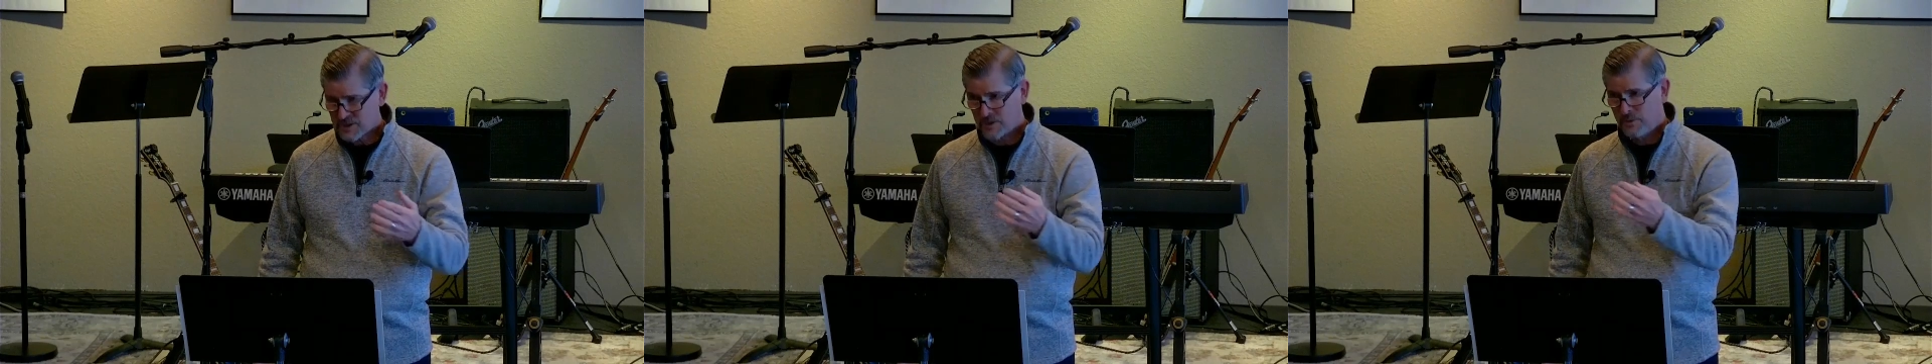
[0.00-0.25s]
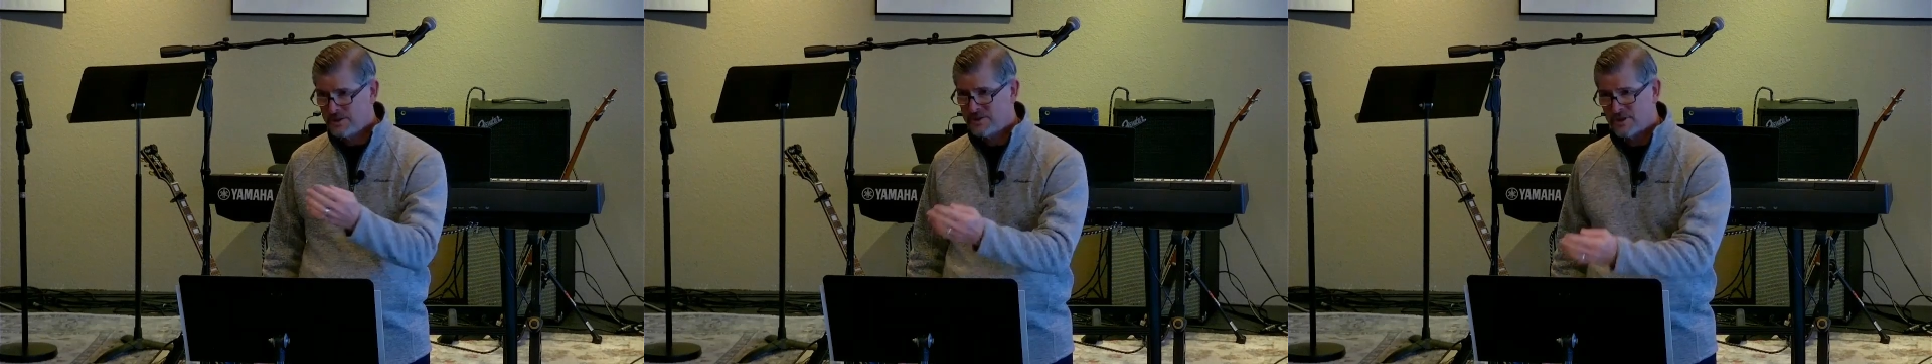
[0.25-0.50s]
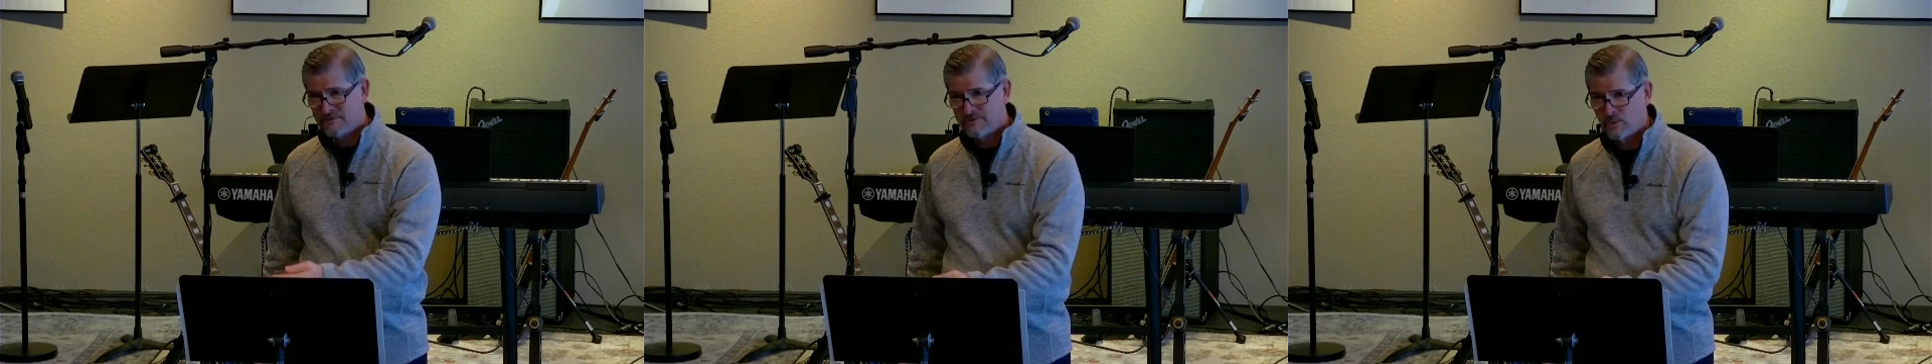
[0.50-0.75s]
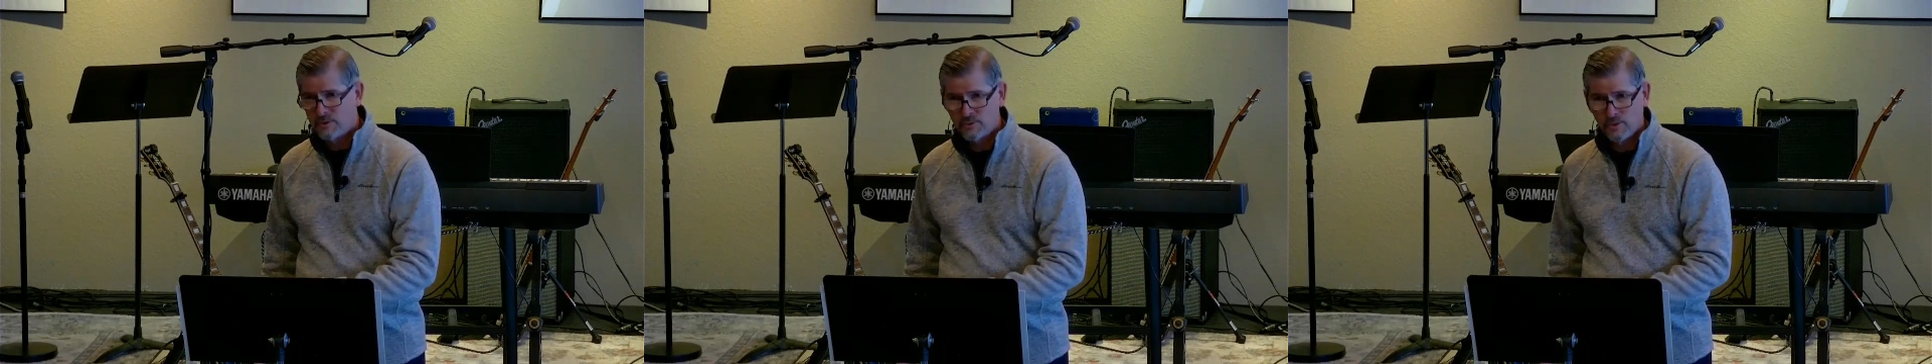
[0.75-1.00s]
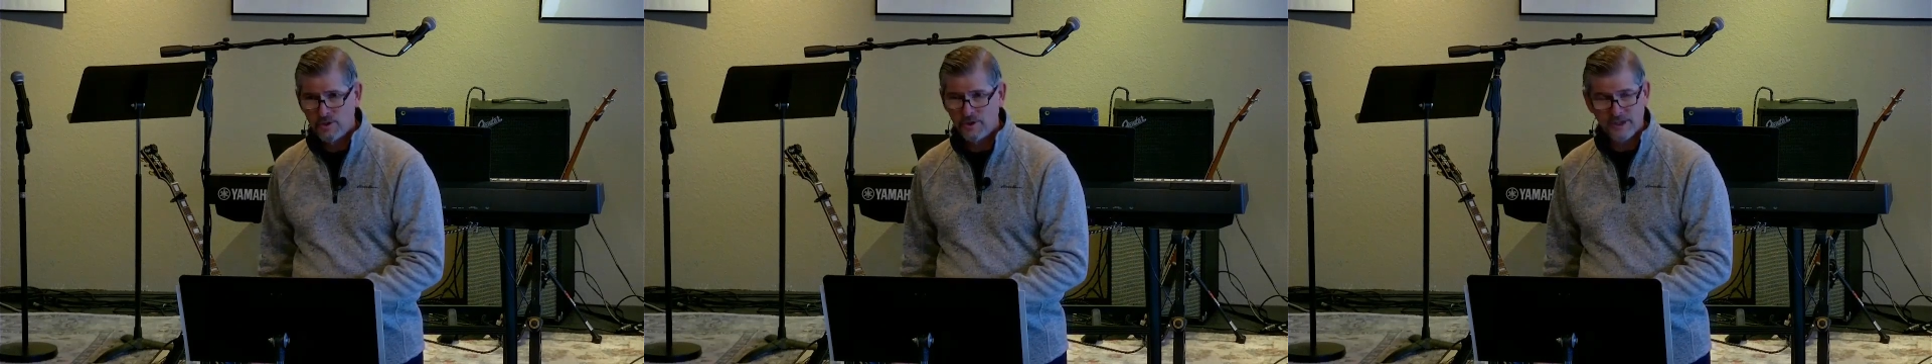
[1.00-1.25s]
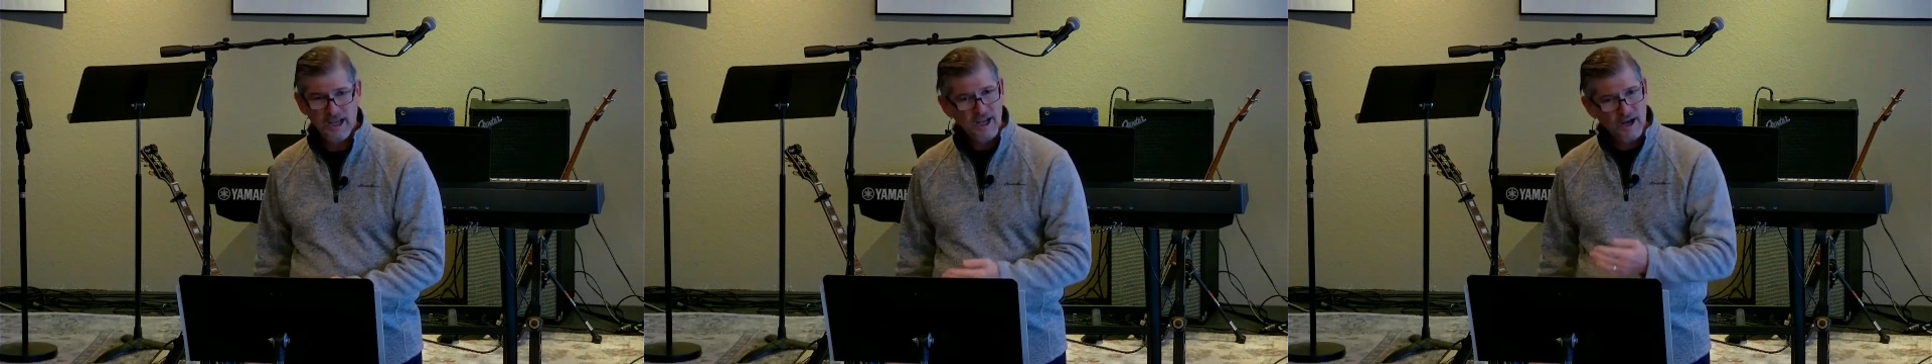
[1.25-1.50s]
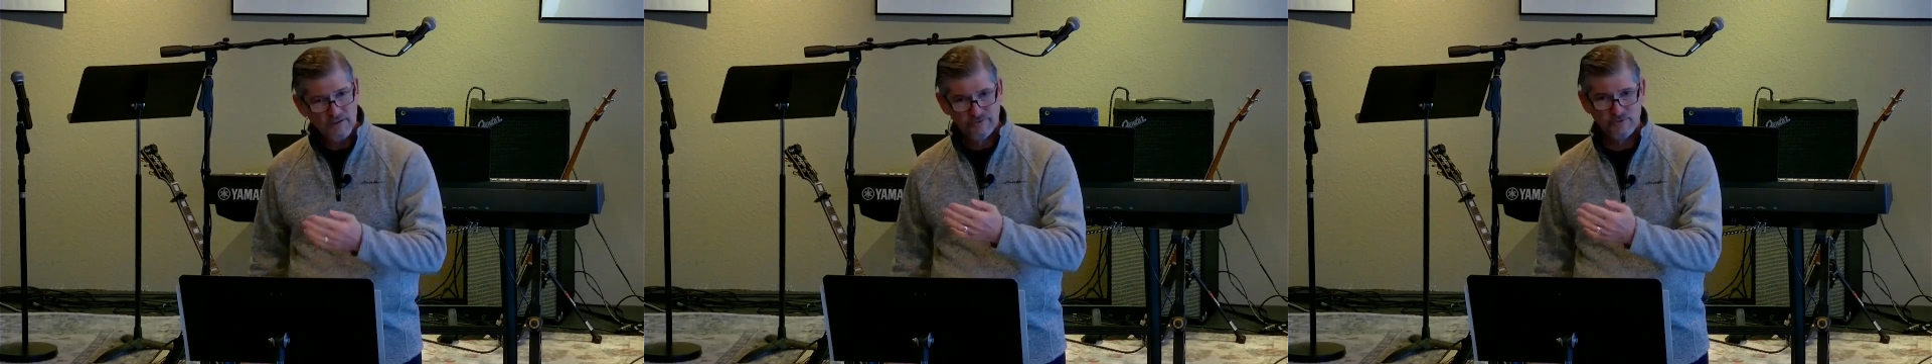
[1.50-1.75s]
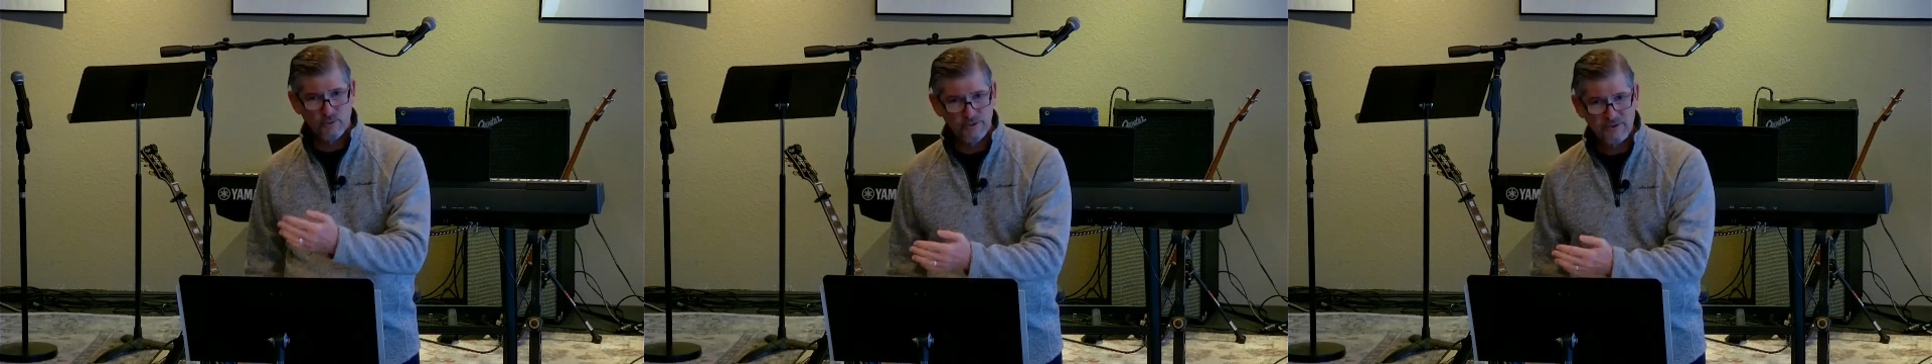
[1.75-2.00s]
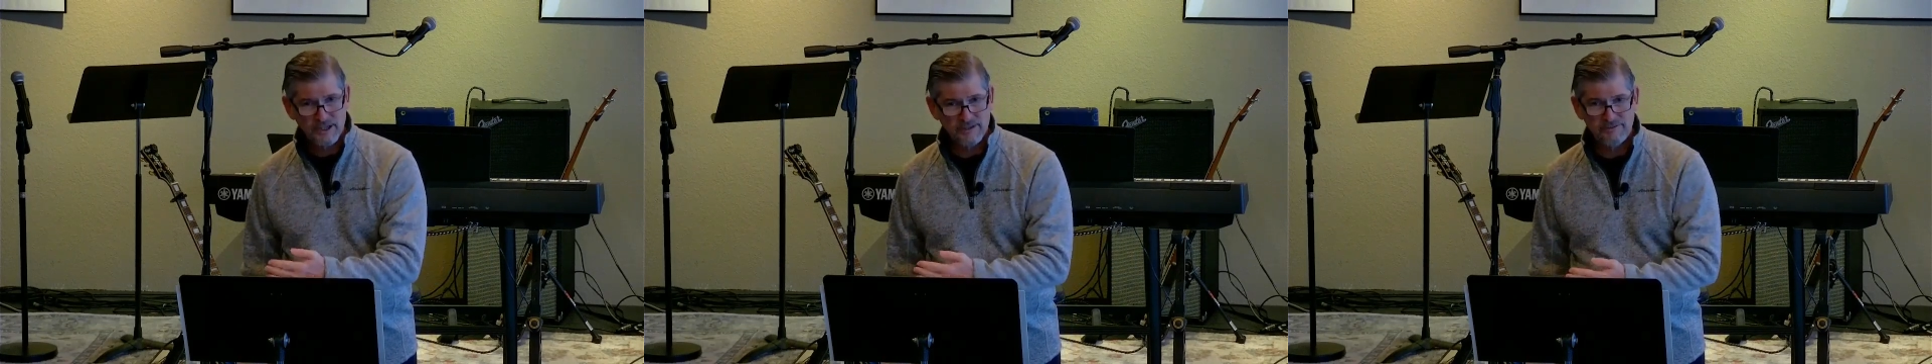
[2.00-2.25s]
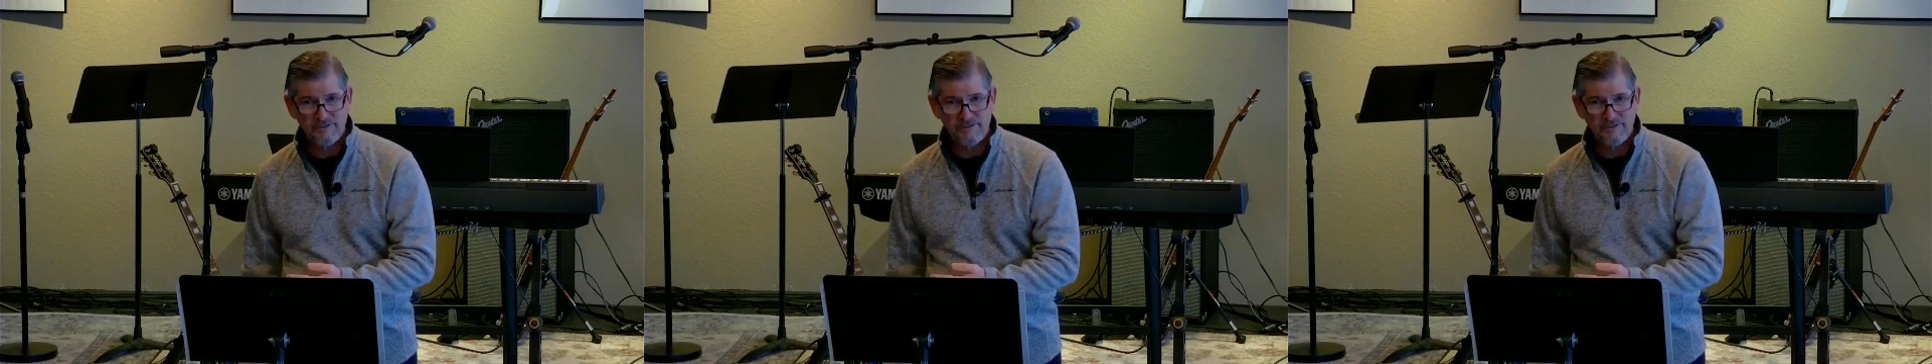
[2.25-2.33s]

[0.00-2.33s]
which is our fourth word. Our fourth thing of